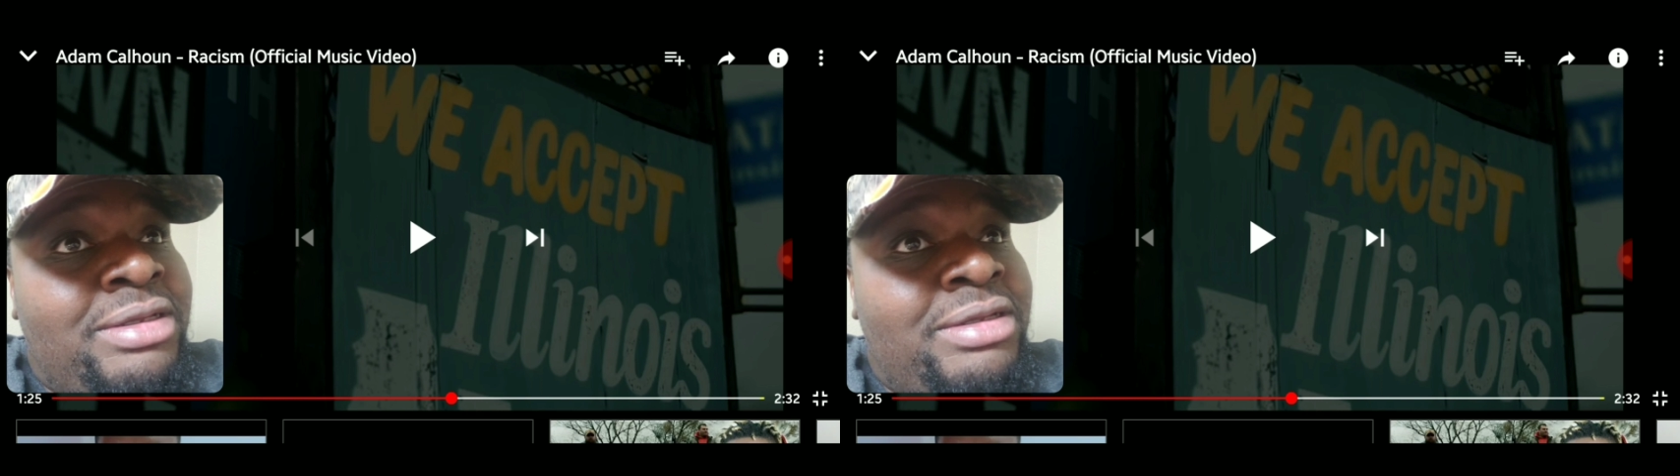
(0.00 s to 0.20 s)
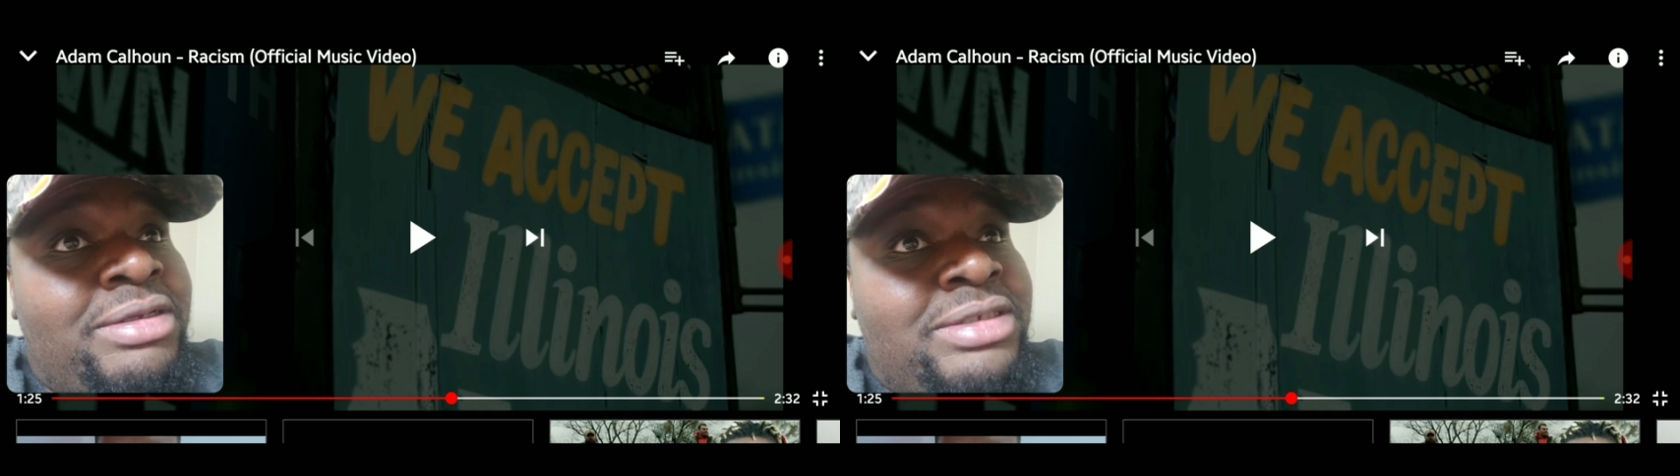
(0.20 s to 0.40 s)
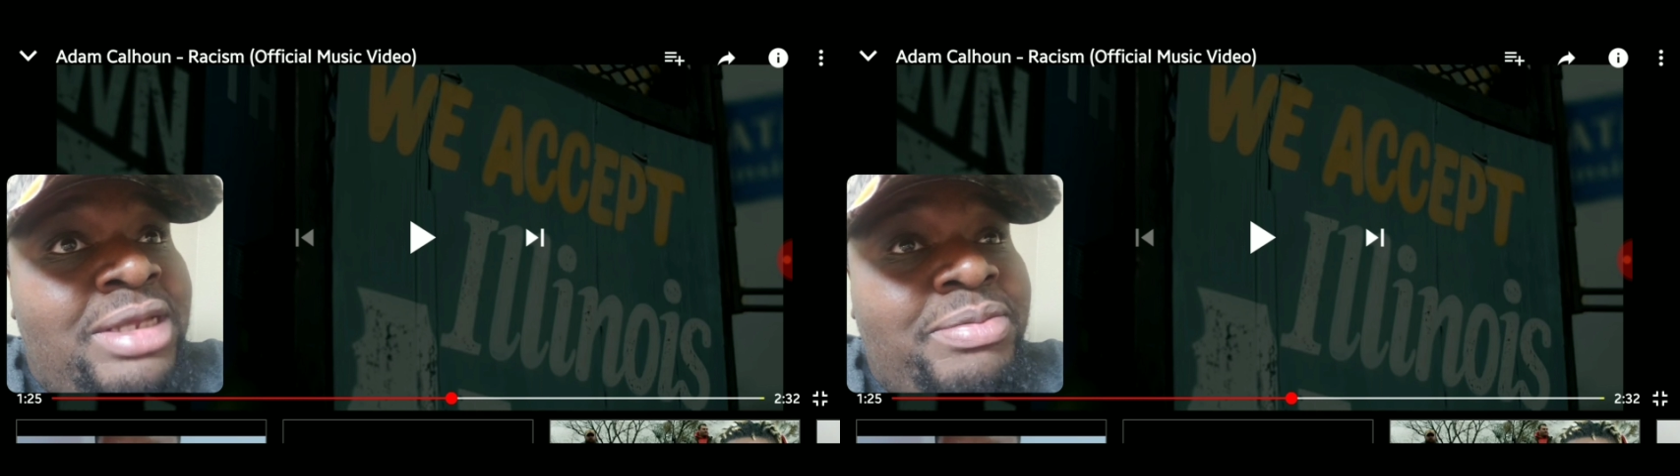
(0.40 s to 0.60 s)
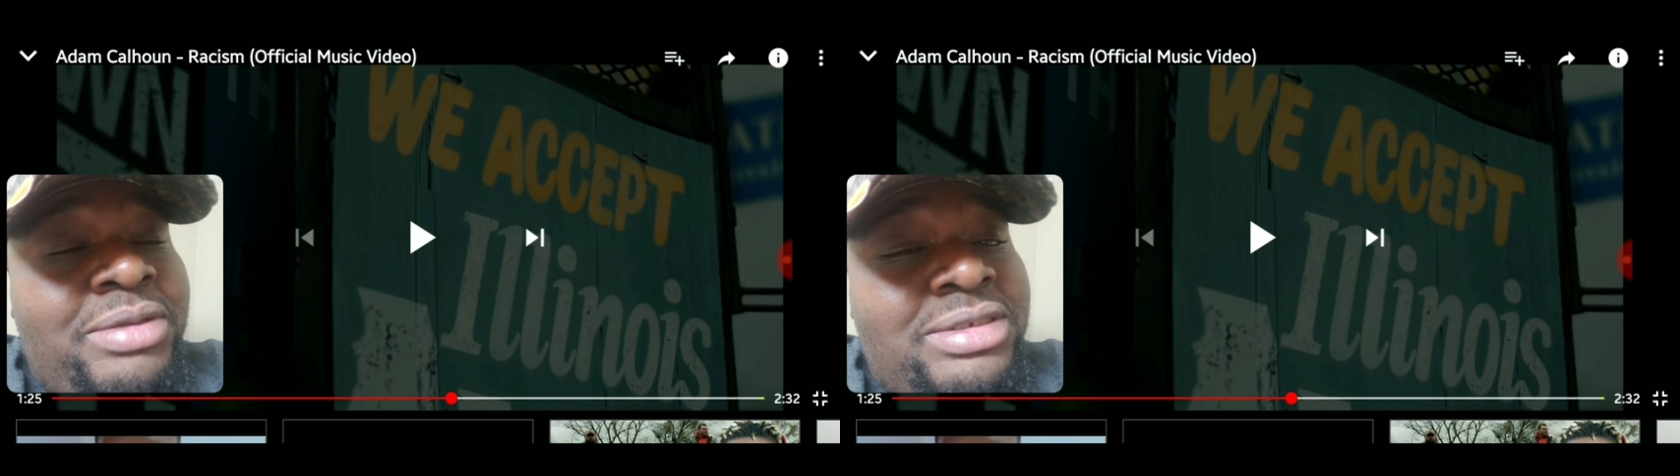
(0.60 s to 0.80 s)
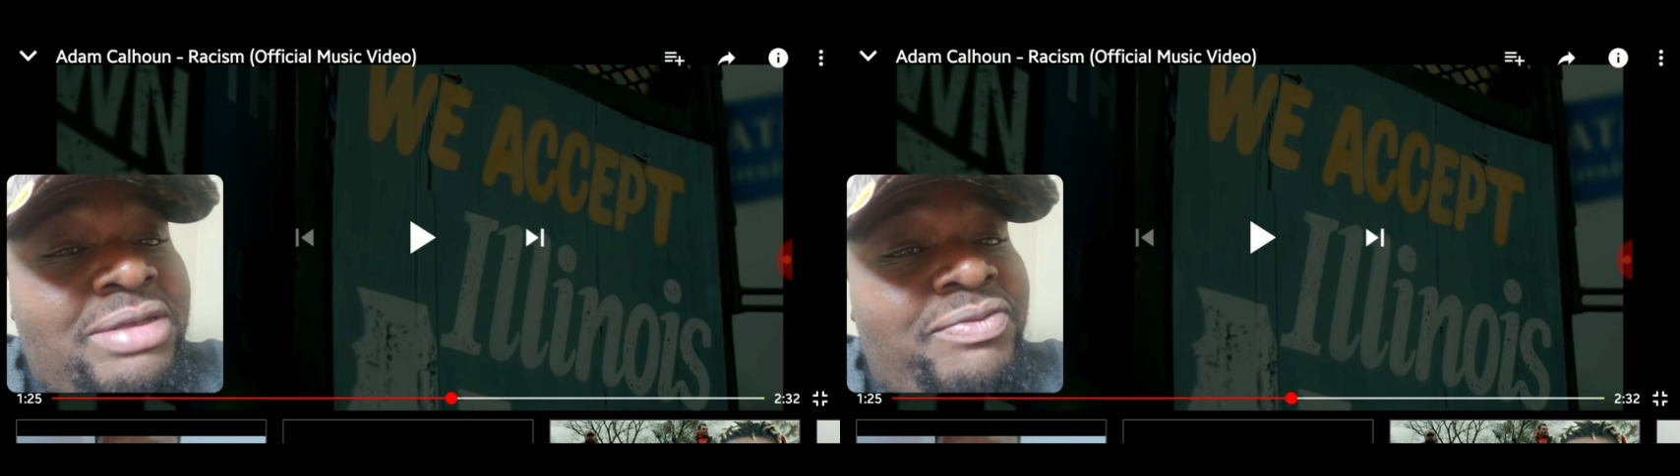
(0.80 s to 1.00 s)

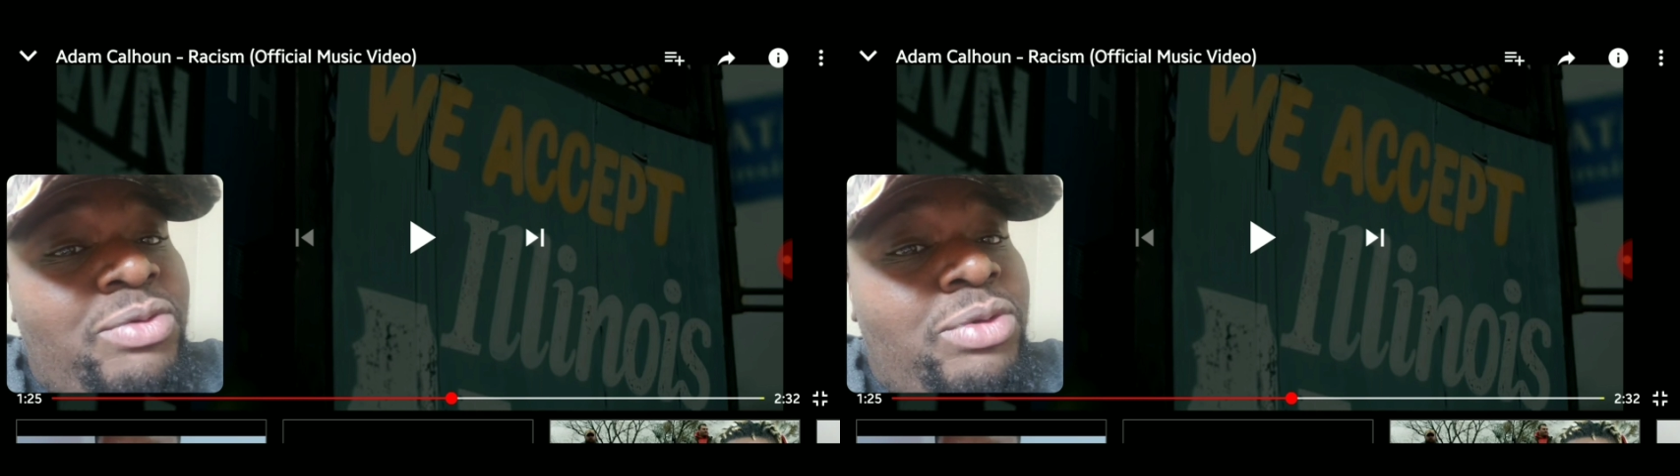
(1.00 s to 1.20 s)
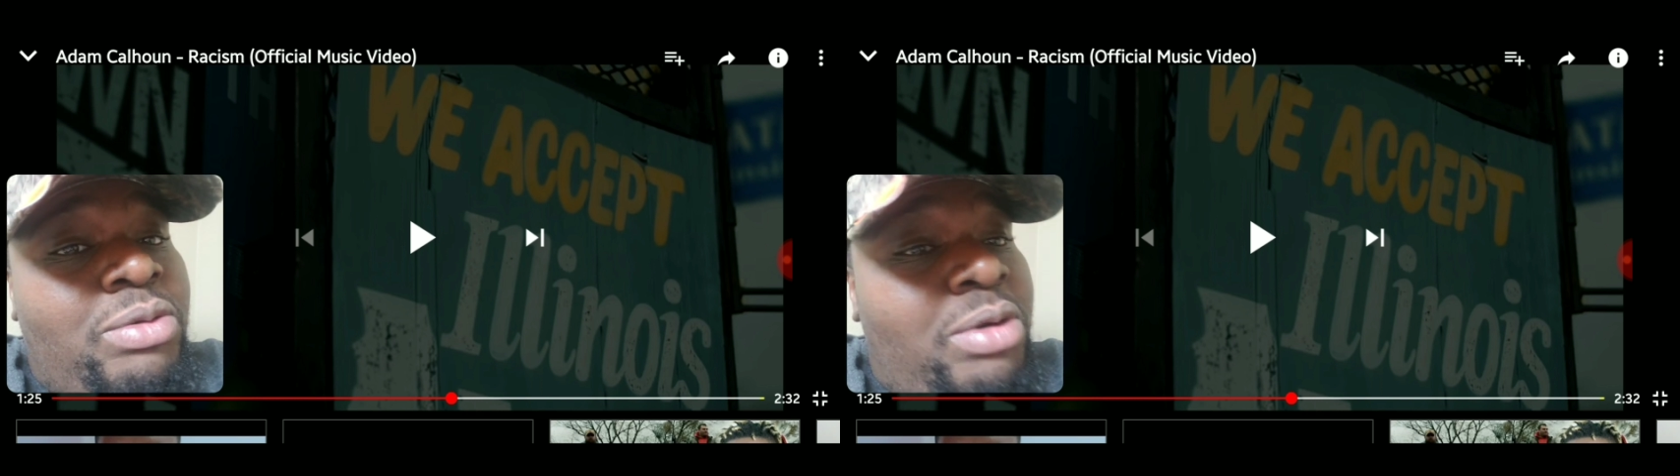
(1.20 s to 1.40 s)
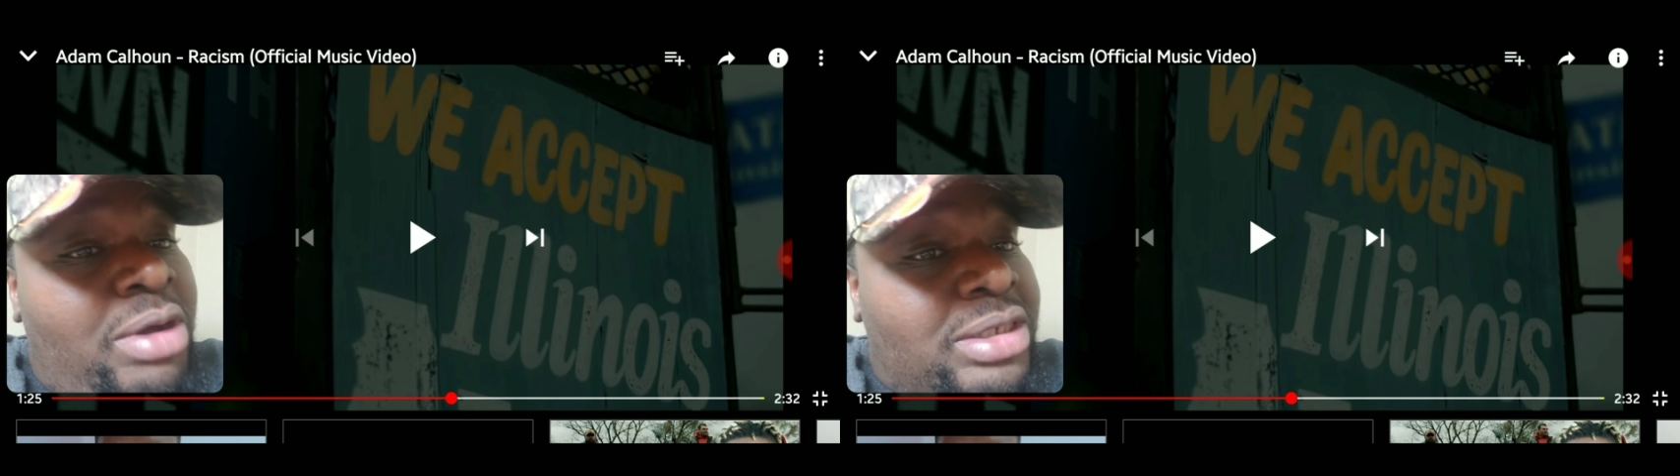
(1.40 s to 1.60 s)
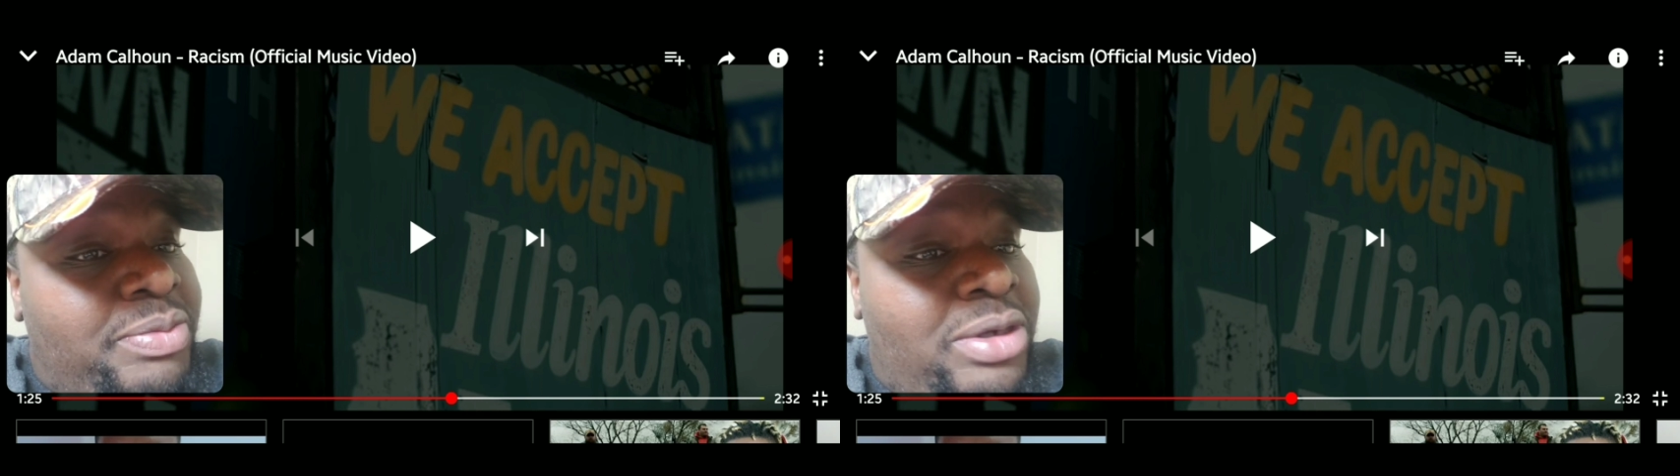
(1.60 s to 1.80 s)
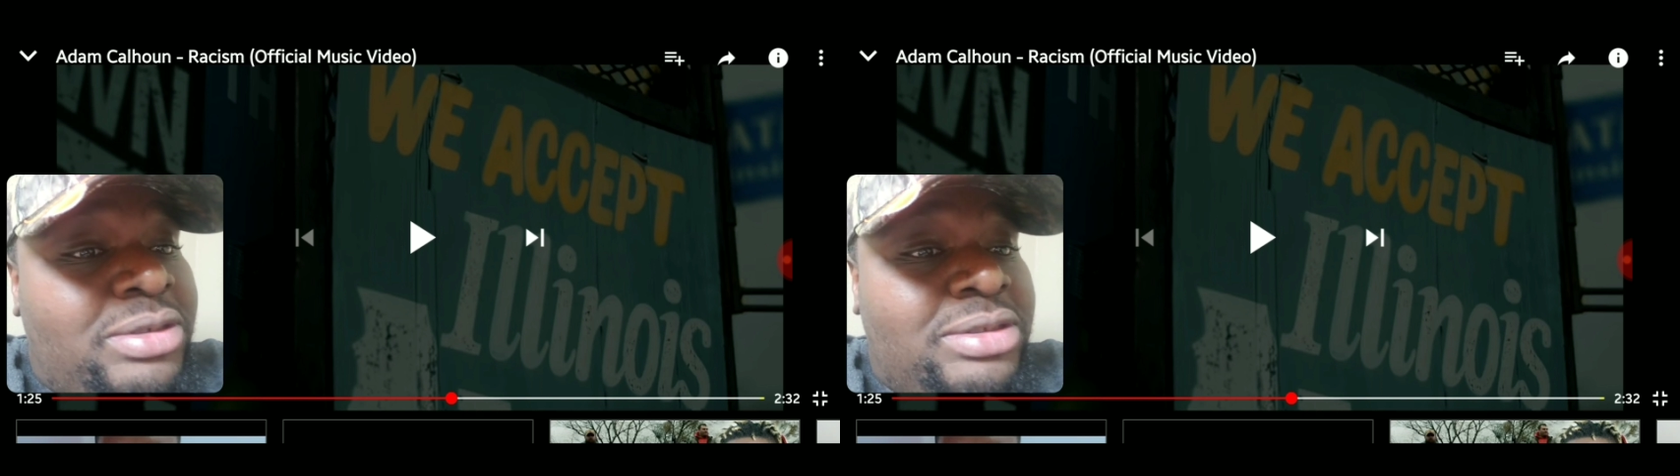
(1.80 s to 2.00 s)
yourself for who you are as a
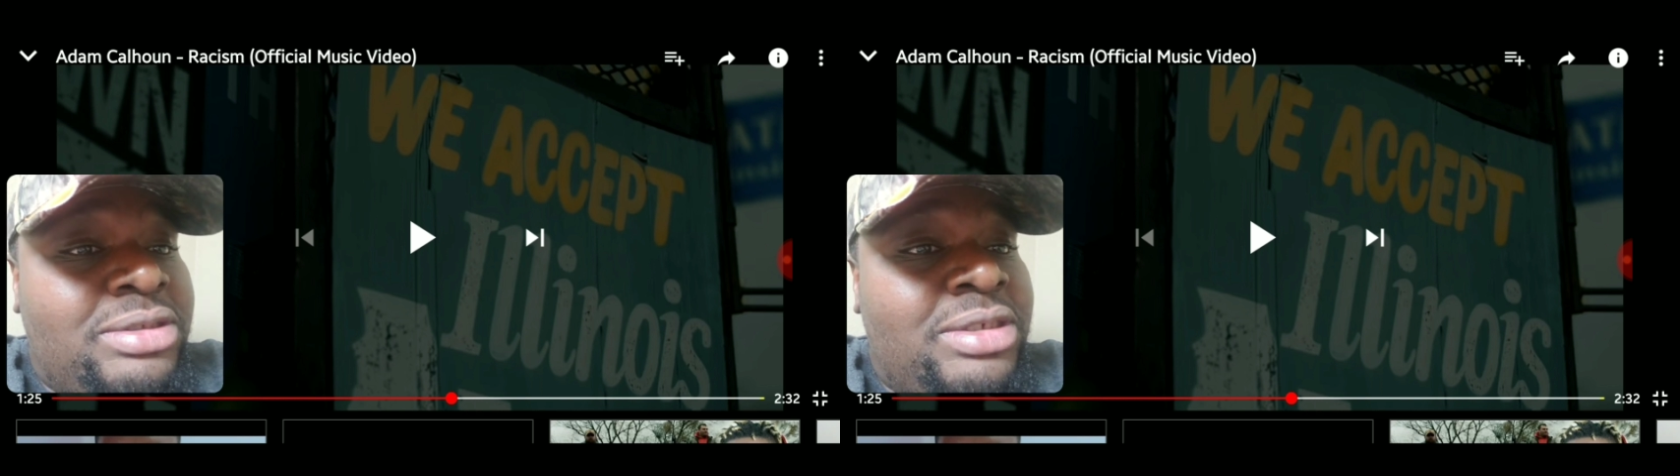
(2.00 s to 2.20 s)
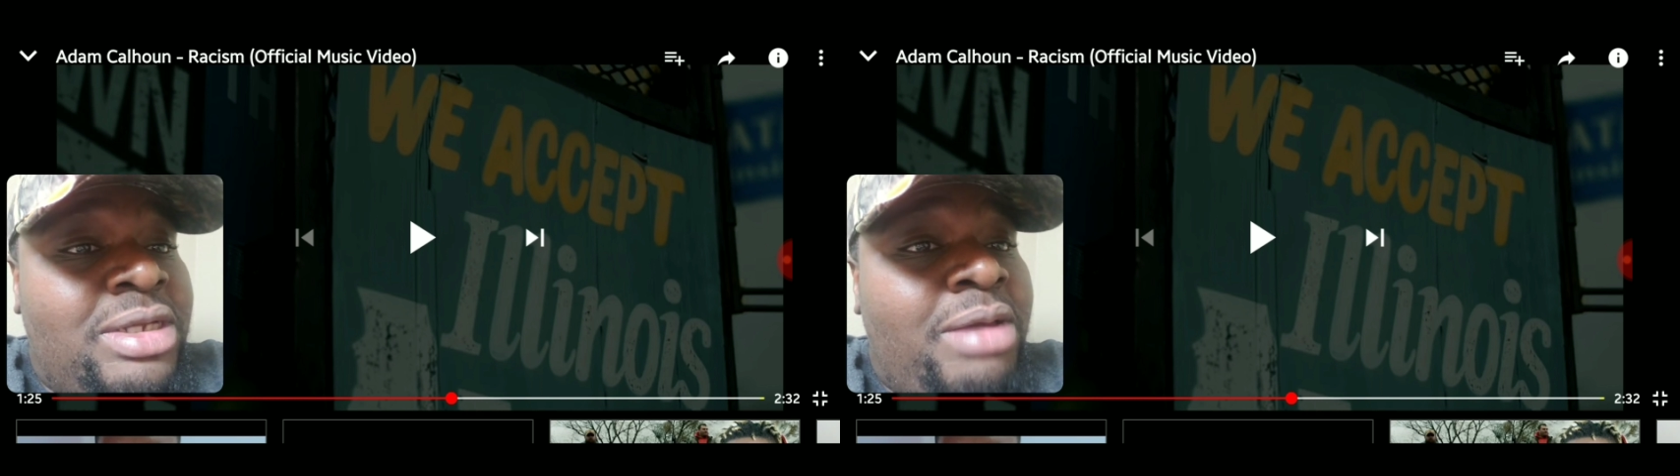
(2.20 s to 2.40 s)
person.